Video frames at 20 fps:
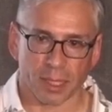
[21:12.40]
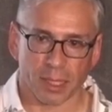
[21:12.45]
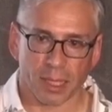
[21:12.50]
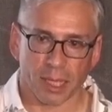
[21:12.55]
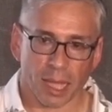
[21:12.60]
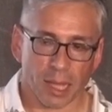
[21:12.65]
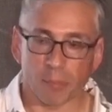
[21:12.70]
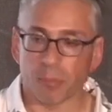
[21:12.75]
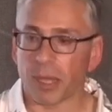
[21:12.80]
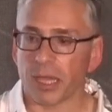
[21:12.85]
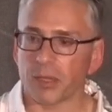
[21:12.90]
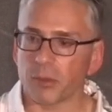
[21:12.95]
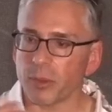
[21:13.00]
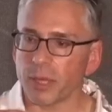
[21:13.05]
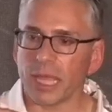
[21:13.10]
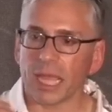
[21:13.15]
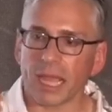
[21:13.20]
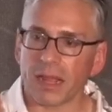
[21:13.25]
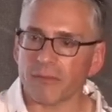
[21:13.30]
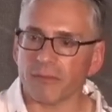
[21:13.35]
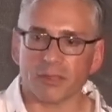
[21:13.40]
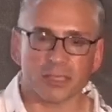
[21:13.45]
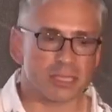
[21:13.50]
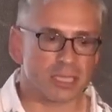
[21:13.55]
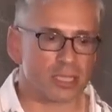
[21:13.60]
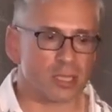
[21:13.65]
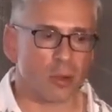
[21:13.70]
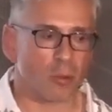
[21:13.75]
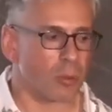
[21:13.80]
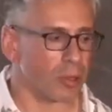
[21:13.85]
And by the way, every
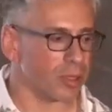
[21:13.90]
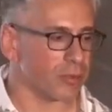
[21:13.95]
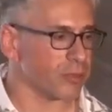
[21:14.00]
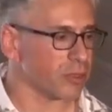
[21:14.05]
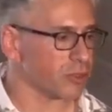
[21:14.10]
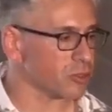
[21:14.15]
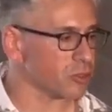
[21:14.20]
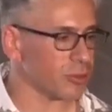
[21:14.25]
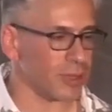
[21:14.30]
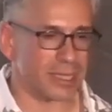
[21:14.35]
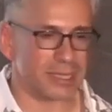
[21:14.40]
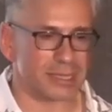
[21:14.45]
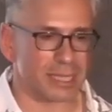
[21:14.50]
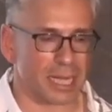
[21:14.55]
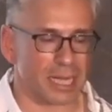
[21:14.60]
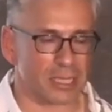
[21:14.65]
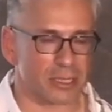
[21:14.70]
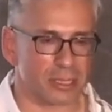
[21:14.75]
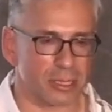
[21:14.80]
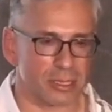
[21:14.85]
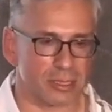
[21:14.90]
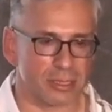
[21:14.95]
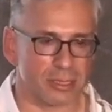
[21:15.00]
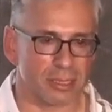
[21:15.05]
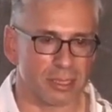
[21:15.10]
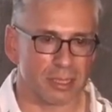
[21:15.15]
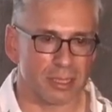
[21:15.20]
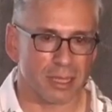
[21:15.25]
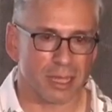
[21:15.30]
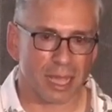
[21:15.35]
single one of those transactions
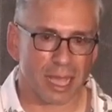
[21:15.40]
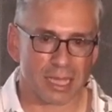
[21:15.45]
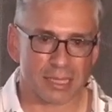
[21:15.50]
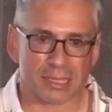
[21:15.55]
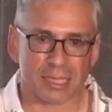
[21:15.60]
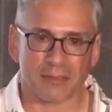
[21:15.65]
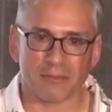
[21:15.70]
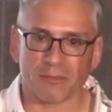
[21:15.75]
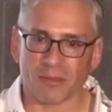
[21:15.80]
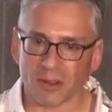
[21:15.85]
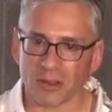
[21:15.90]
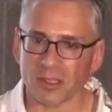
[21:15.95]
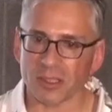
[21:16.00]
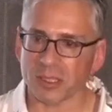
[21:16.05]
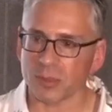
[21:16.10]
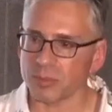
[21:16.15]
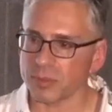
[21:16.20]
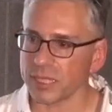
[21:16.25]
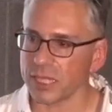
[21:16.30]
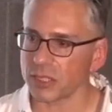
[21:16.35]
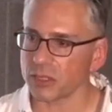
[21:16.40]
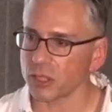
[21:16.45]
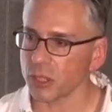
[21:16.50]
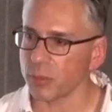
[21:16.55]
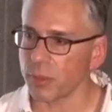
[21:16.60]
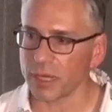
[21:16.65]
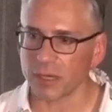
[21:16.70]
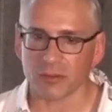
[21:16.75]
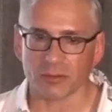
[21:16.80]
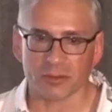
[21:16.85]
has a very substantial
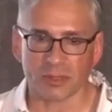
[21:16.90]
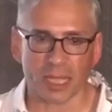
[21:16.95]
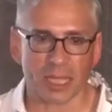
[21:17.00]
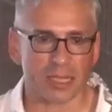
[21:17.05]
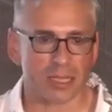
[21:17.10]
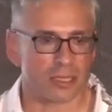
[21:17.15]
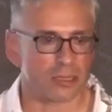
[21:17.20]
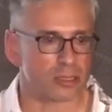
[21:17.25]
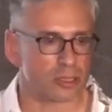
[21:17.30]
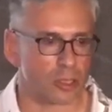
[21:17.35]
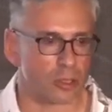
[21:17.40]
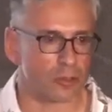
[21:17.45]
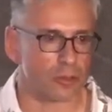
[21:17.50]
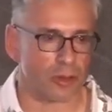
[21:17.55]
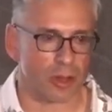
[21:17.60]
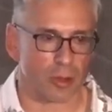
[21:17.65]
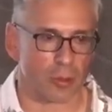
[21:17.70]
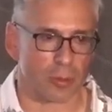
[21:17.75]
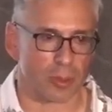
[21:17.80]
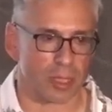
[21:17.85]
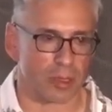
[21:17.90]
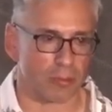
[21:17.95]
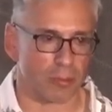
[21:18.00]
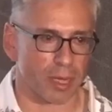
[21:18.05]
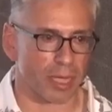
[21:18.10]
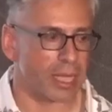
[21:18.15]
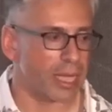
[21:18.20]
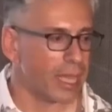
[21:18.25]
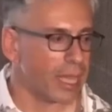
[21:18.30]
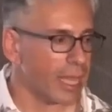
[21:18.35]
amount of data associated with it,
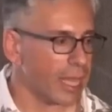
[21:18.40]
right?